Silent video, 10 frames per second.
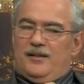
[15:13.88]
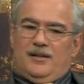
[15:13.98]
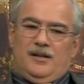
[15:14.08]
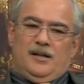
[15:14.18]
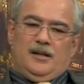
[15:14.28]

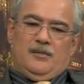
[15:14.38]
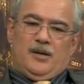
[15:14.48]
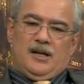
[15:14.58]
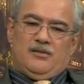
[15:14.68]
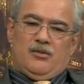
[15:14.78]
And I
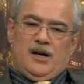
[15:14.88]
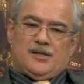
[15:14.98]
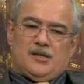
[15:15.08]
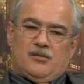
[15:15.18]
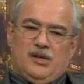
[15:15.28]
began to
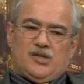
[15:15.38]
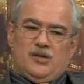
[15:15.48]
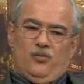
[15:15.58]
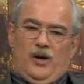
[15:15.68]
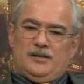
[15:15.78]
ask the
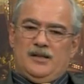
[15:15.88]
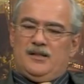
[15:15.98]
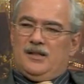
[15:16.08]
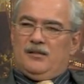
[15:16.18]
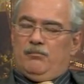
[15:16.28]
question, why
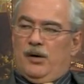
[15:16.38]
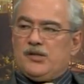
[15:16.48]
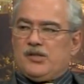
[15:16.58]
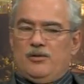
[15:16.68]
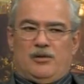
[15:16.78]
did the
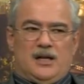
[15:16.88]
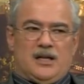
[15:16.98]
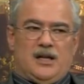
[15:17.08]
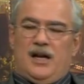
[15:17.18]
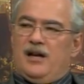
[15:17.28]
bus look like
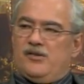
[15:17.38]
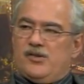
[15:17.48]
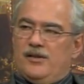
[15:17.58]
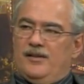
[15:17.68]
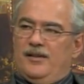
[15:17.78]
a cage?